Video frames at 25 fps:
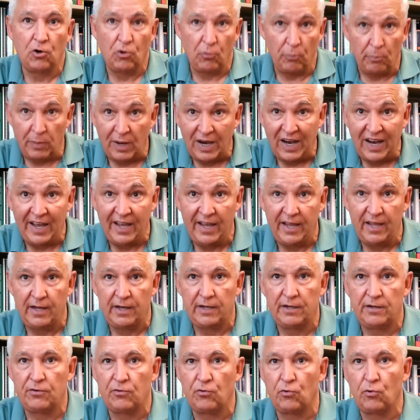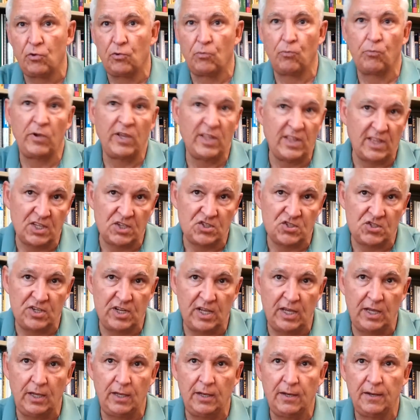or buy it or real
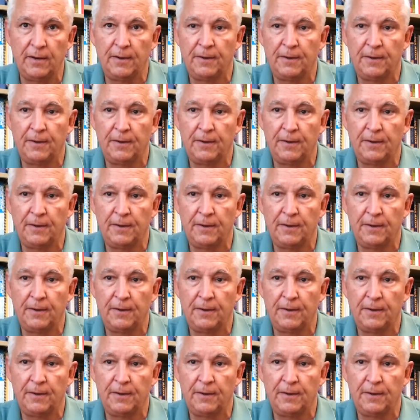estate.